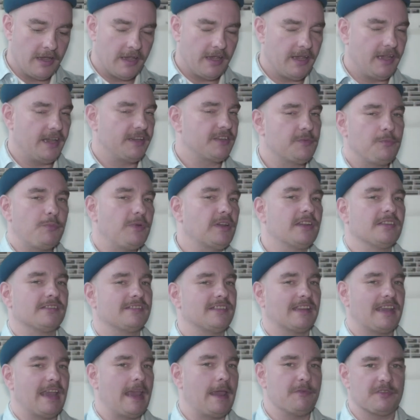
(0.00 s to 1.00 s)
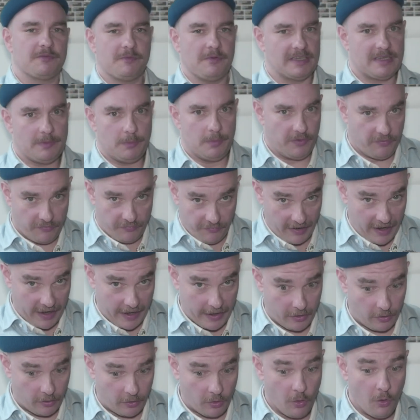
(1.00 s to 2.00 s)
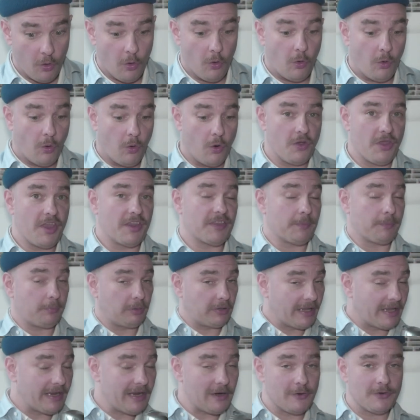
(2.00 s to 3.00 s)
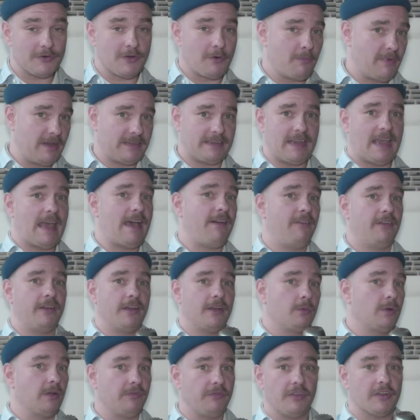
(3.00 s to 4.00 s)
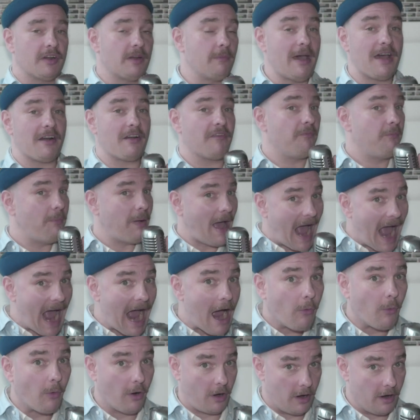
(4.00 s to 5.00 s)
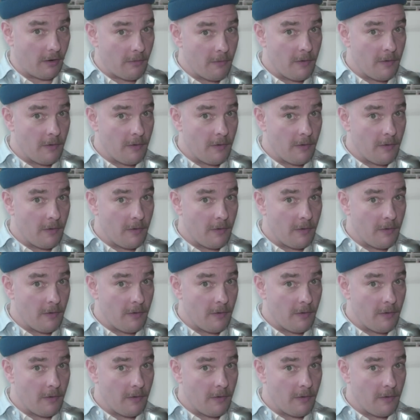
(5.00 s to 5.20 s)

isn't because the game is meant to be fair or that the players are meant to have an equivalent amount of power.